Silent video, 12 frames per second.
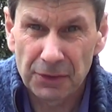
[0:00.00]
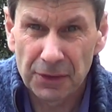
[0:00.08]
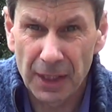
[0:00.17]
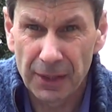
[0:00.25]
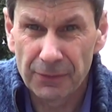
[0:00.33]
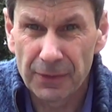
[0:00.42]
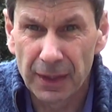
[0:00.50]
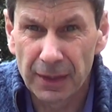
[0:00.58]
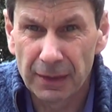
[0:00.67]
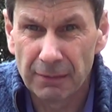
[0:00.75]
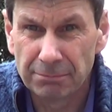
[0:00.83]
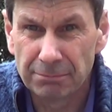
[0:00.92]

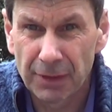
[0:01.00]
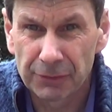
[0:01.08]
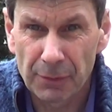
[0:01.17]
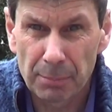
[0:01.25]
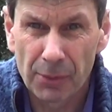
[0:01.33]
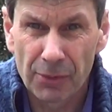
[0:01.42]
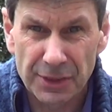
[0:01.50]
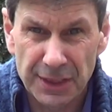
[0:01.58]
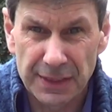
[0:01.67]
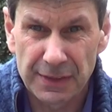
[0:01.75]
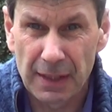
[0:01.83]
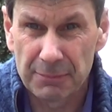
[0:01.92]
and report
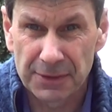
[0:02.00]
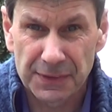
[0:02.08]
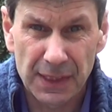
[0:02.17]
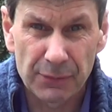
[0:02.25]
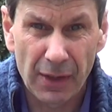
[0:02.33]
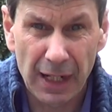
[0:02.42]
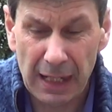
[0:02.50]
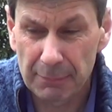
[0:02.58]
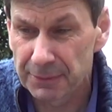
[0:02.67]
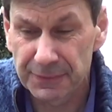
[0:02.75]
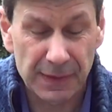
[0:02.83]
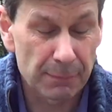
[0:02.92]
it to them and see what
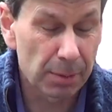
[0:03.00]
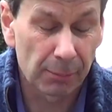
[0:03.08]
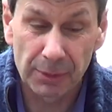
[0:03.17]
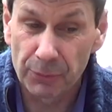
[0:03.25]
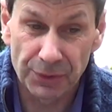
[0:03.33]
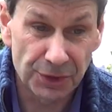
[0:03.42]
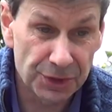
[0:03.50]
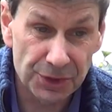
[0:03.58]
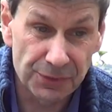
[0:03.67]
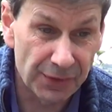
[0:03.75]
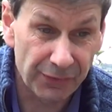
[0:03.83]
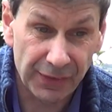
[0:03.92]
happens, they probably wouldn't
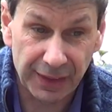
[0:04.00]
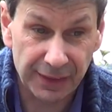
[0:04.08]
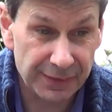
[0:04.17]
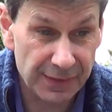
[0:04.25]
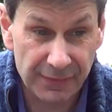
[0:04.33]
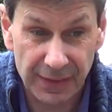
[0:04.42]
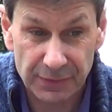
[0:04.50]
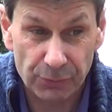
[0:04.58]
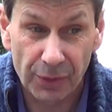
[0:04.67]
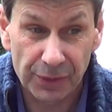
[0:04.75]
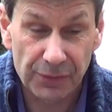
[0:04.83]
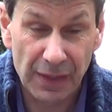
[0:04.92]
do nothing. So that's
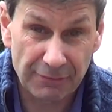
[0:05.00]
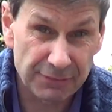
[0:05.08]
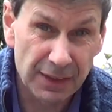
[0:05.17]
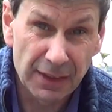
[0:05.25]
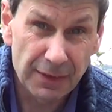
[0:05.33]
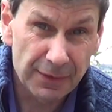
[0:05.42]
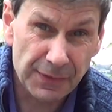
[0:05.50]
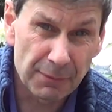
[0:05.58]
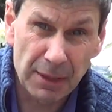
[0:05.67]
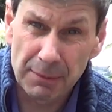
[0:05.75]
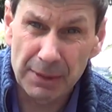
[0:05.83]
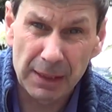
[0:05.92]
why you have so
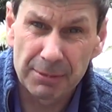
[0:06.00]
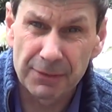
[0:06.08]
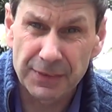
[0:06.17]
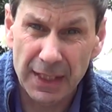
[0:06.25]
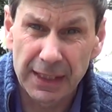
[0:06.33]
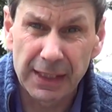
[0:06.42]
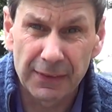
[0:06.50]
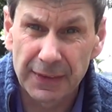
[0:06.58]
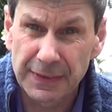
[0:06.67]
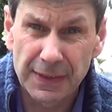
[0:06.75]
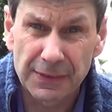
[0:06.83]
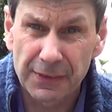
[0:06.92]
many people have taken
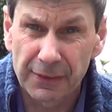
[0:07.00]
this into